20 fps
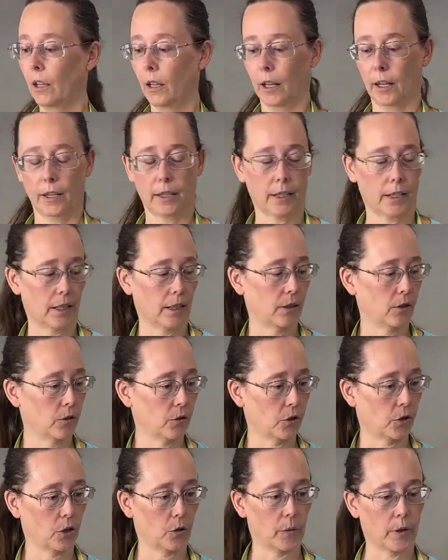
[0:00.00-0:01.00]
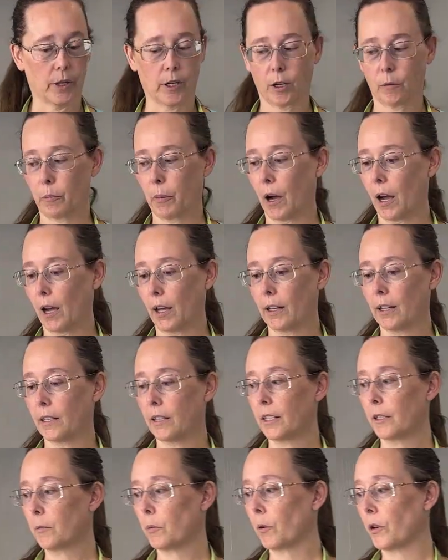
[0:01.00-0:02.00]
And again, those go in our pot, and at
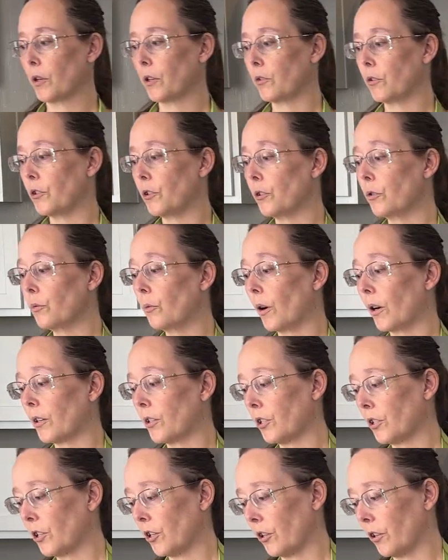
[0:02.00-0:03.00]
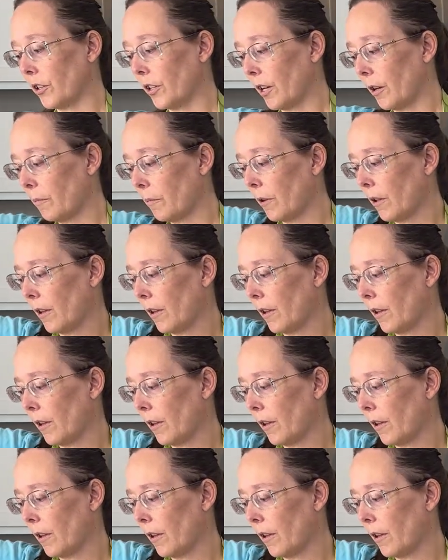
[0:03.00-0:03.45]
this point you do want to stir it up.